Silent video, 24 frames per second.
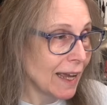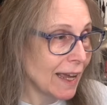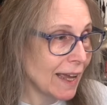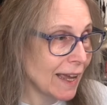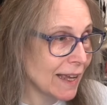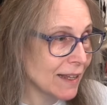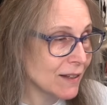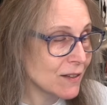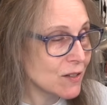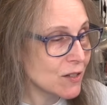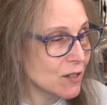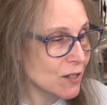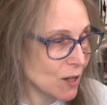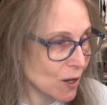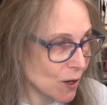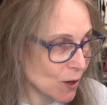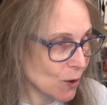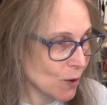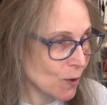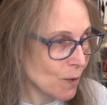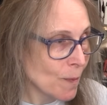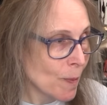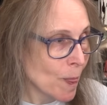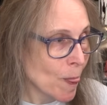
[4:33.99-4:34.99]
And
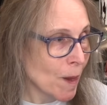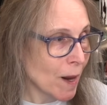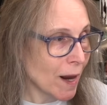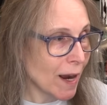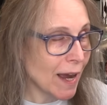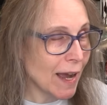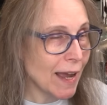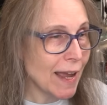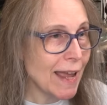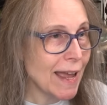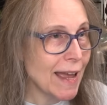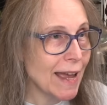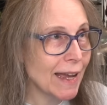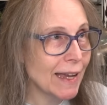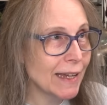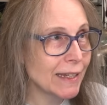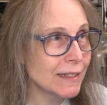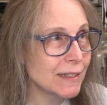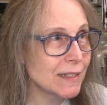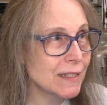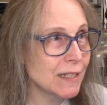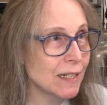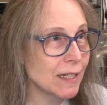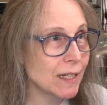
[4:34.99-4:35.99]
so I
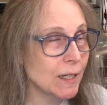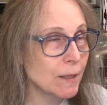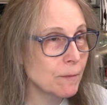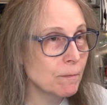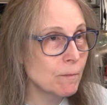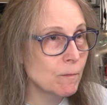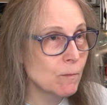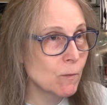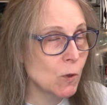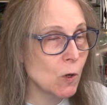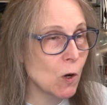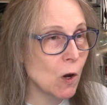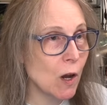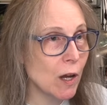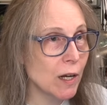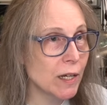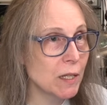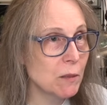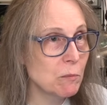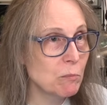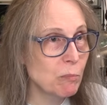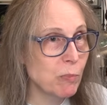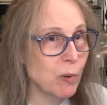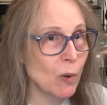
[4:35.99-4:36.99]
had uh, gone
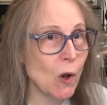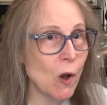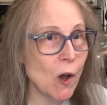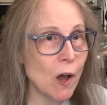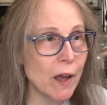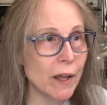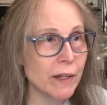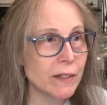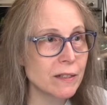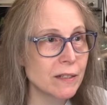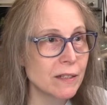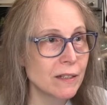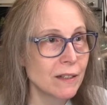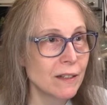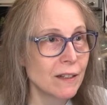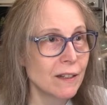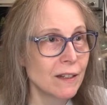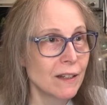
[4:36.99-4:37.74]
and bought